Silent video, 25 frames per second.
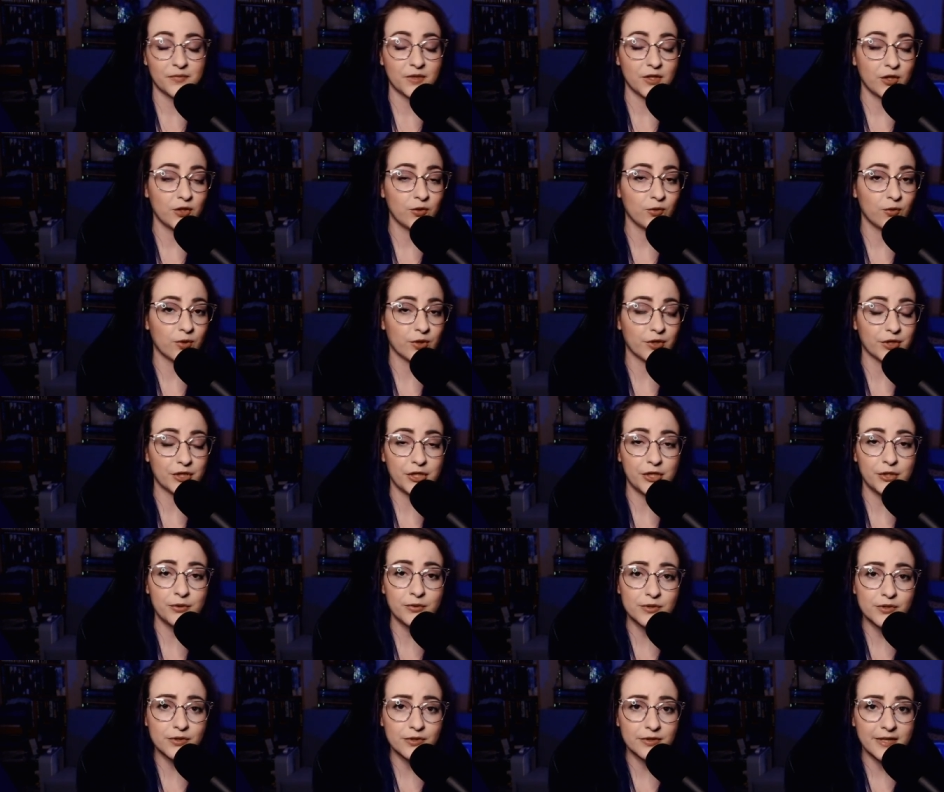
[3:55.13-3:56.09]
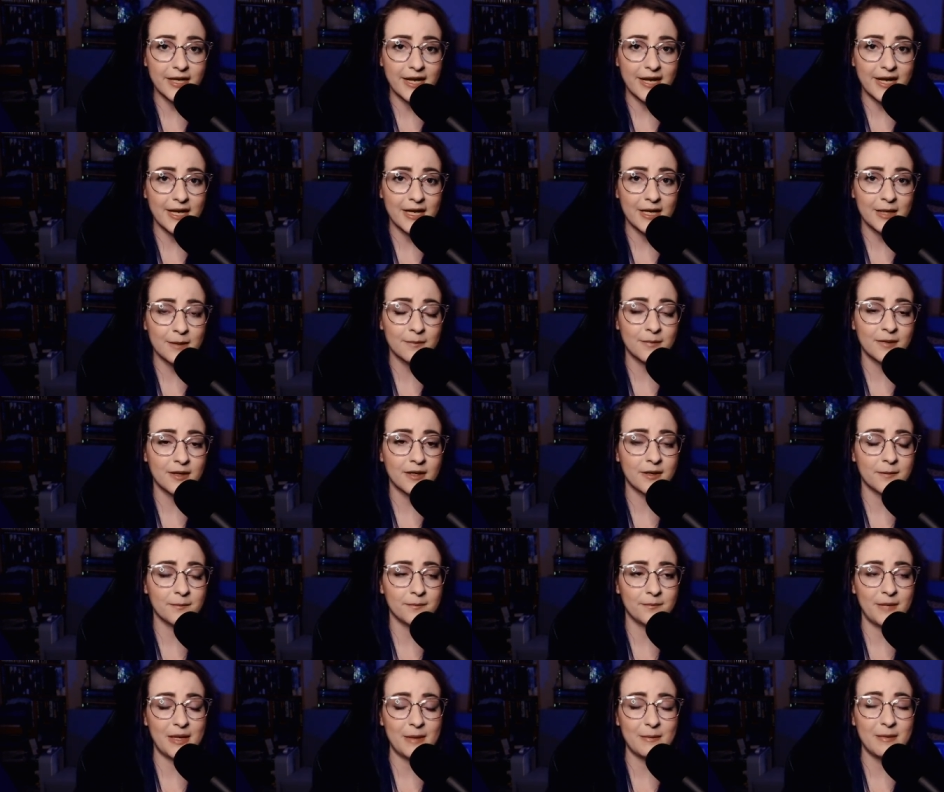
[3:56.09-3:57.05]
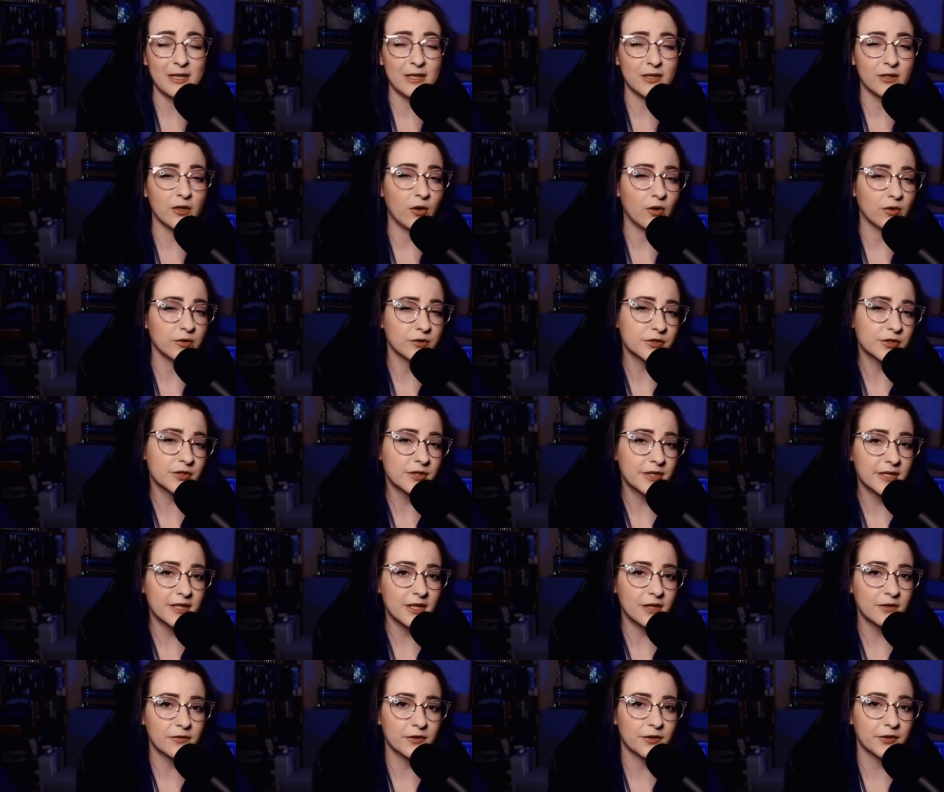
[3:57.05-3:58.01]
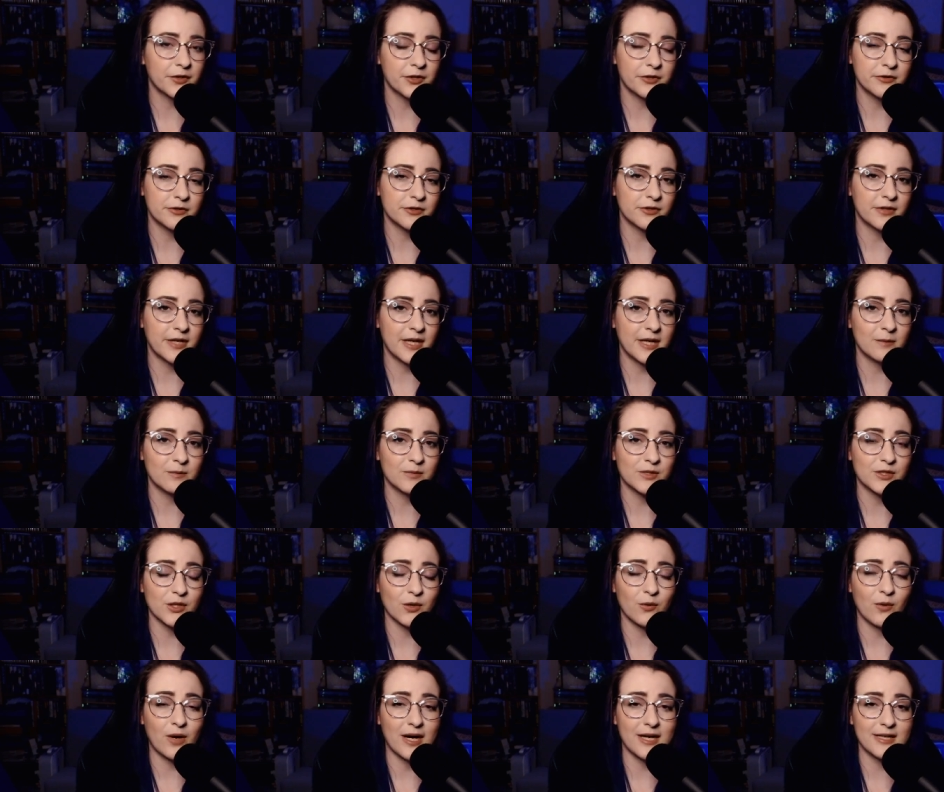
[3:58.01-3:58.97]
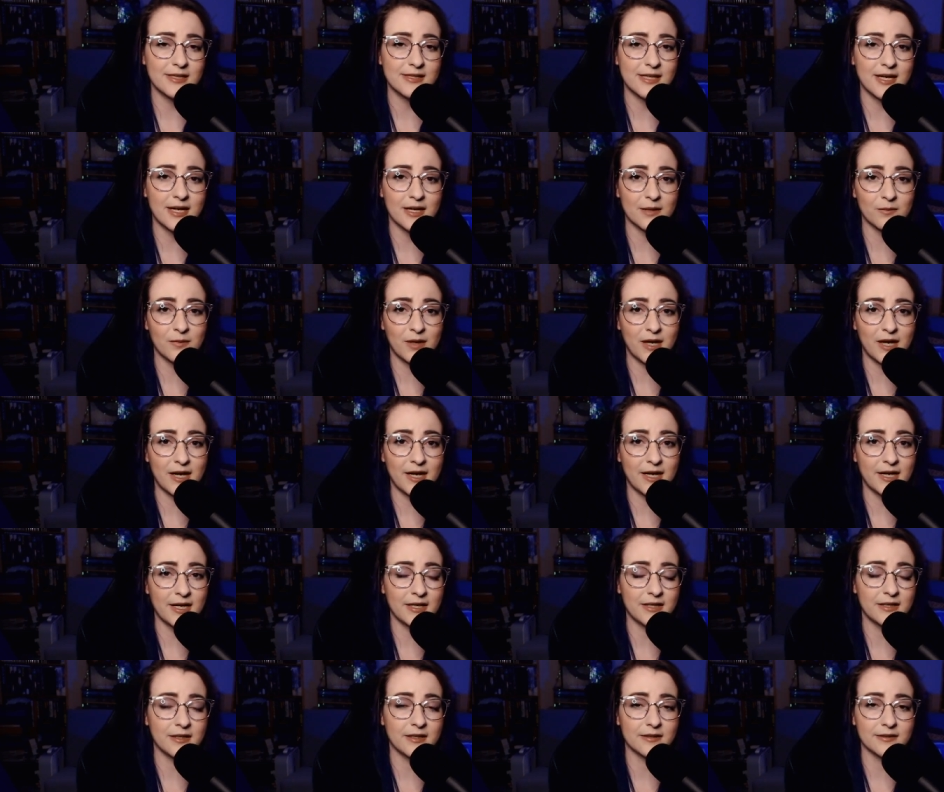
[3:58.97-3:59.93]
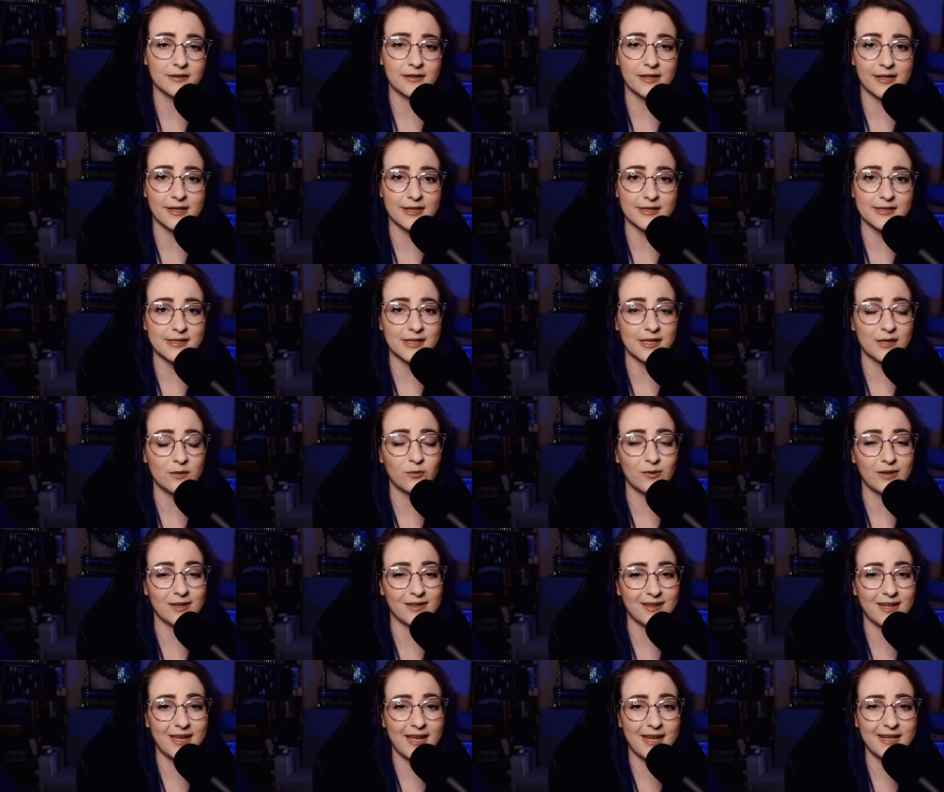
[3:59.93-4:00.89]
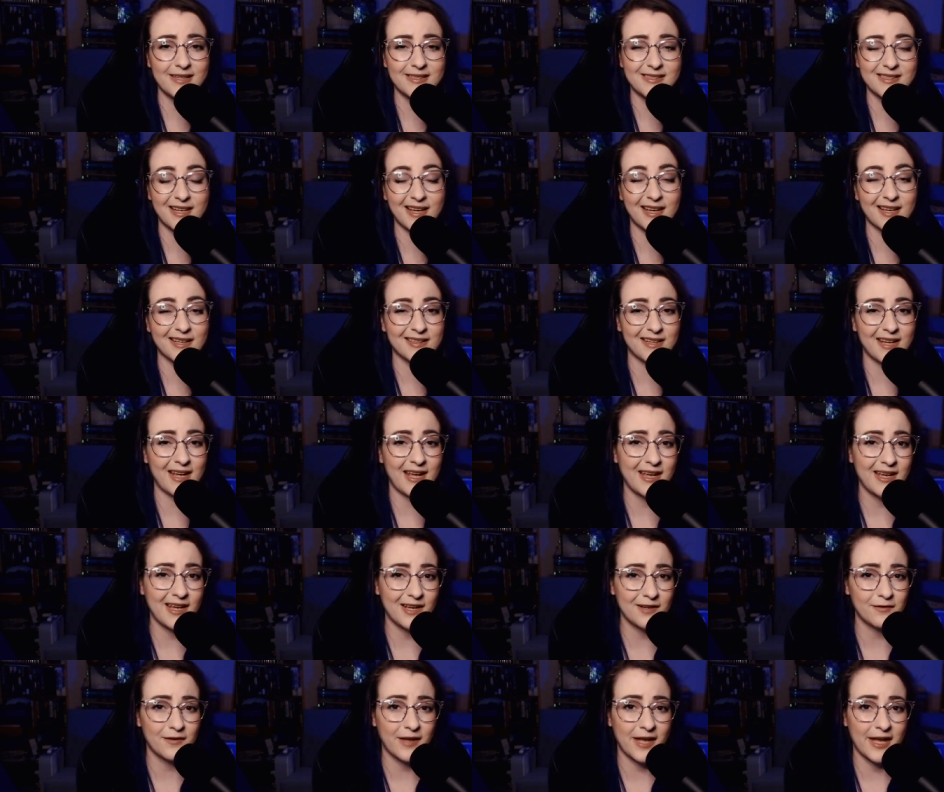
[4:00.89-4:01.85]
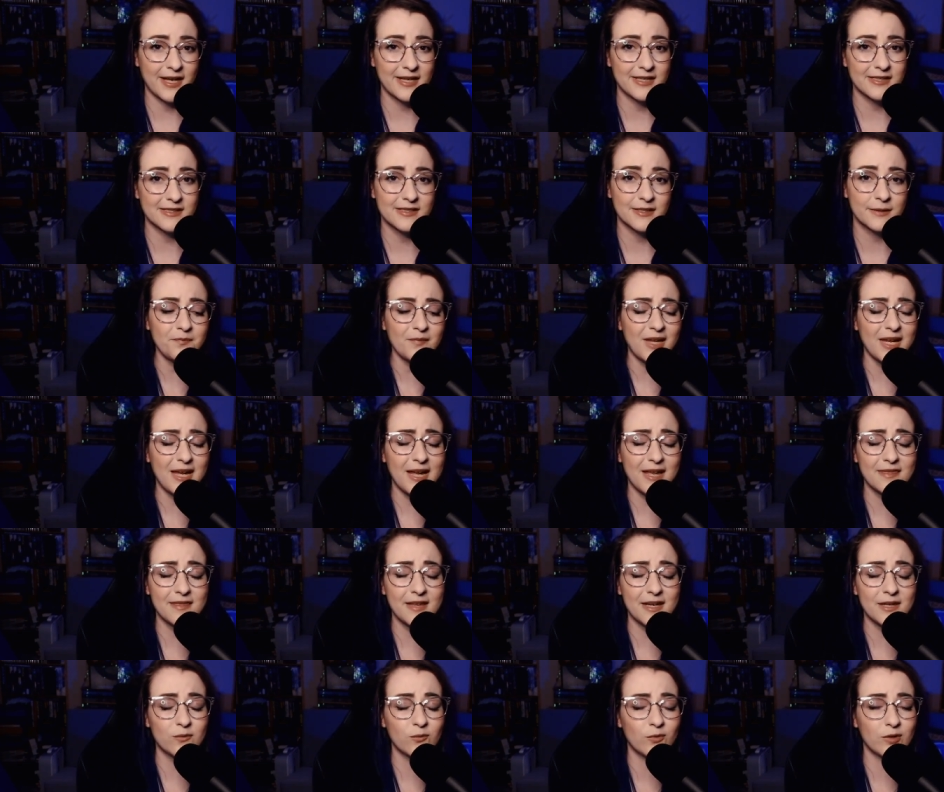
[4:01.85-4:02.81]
your username, maybe an alternate of your username. So I tag mine, like I said, with Kayt and AFKate, and then